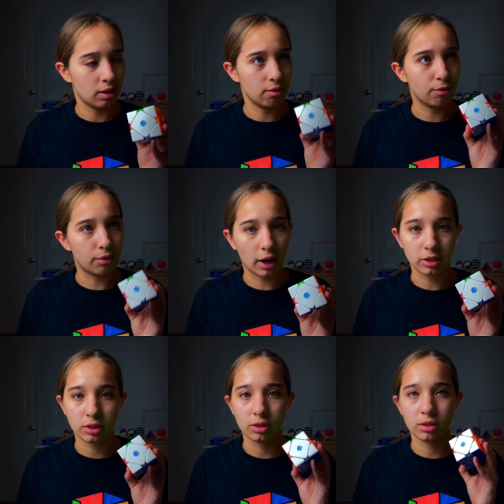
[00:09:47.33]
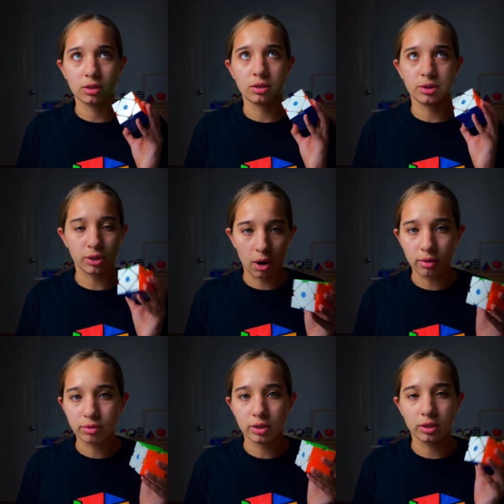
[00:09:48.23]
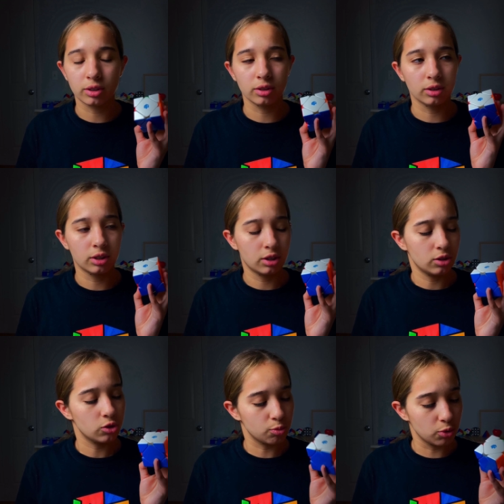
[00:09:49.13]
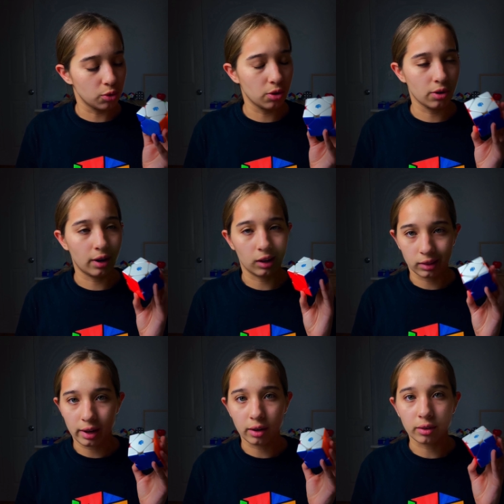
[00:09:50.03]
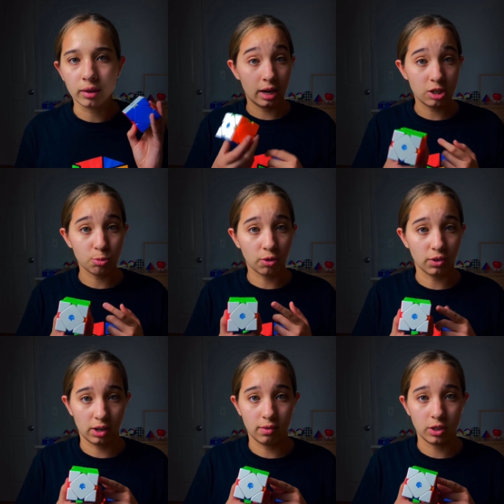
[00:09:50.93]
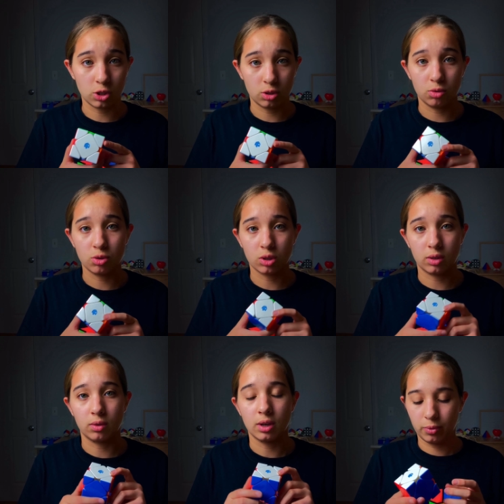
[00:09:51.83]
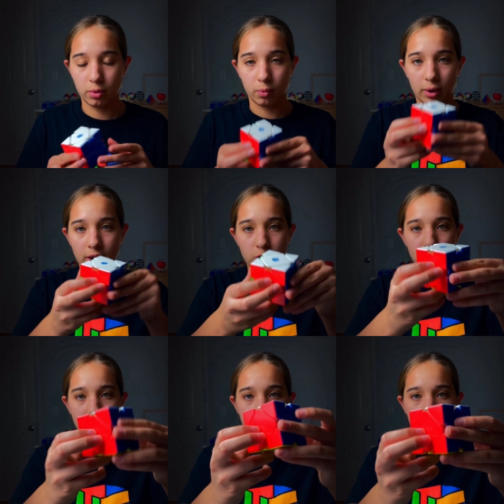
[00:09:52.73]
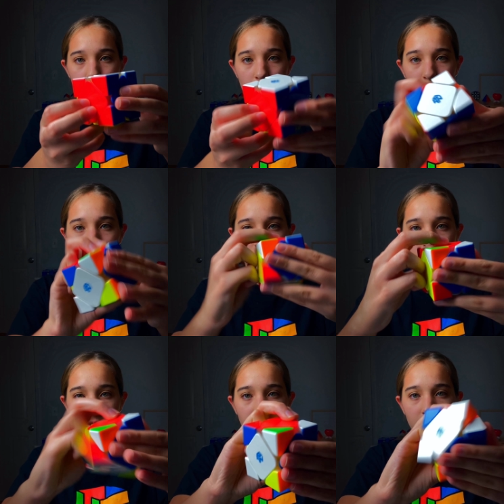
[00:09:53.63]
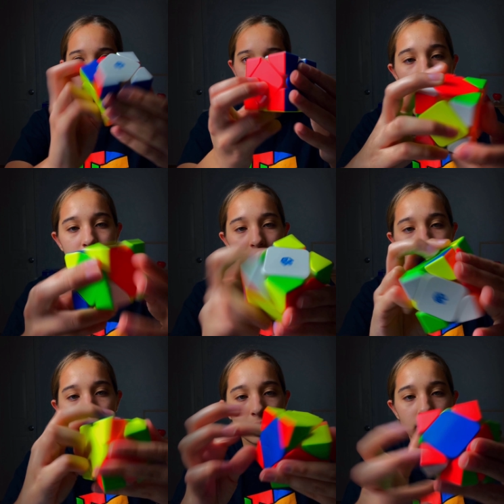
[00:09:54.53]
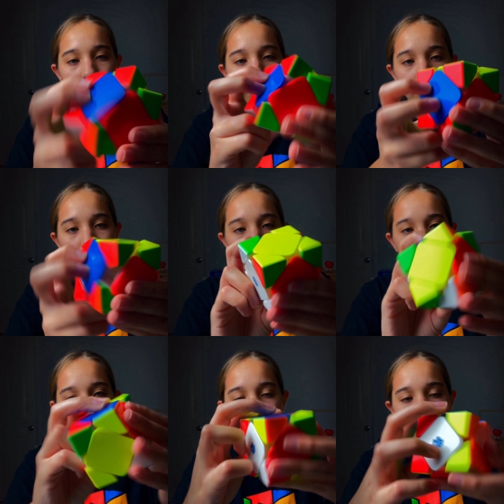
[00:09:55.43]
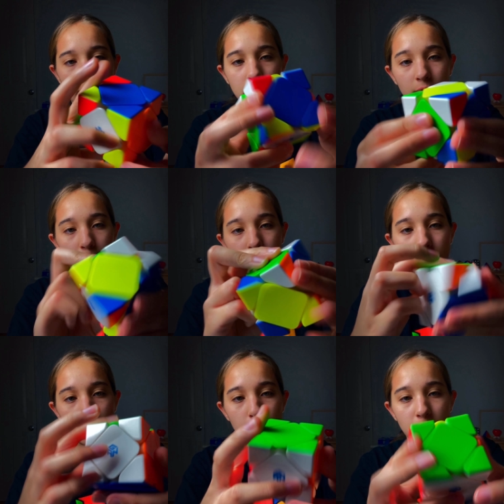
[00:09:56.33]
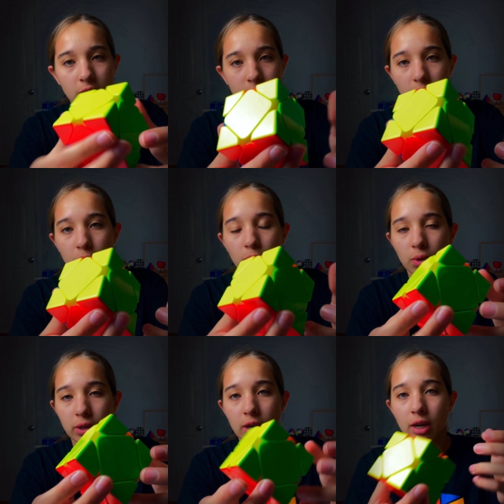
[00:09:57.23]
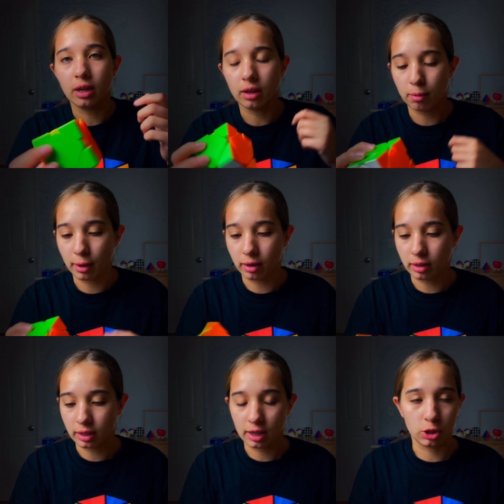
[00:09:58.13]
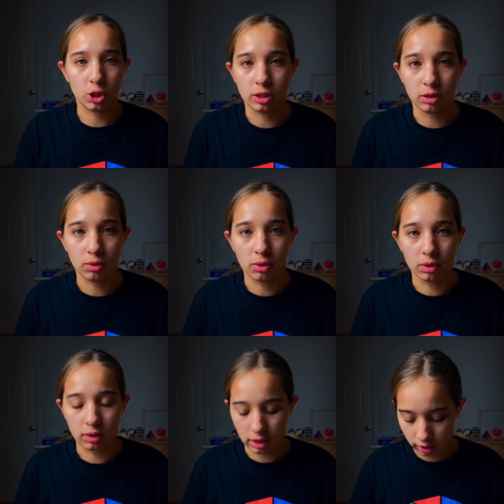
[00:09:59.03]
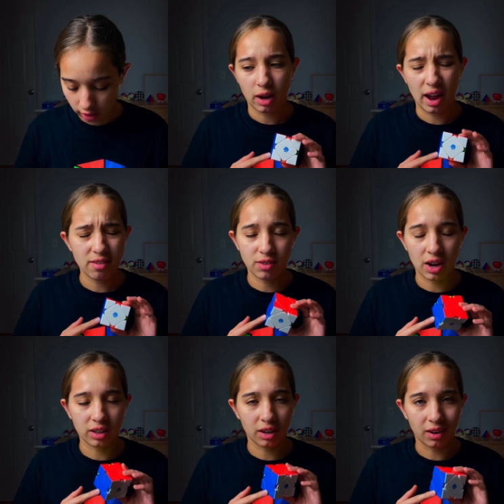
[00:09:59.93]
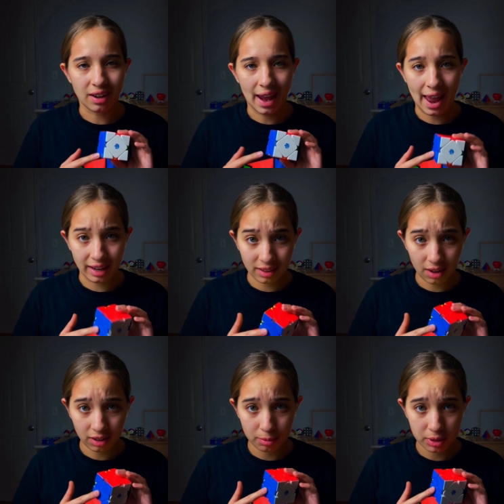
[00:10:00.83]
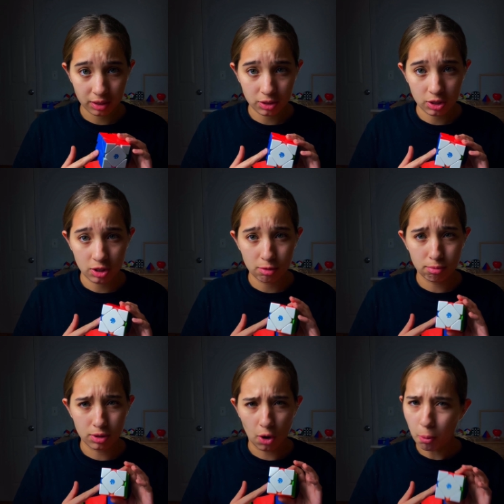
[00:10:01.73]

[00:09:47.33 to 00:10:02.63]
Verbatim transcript: faster, softer, smoother, and lighter. It is more forgiving too, so when I do my sledgehammers and stuff like that, it is a lot easier for me to complete them because I don't worry about it catching or locking up. I have not gotten any lockups on this cube, no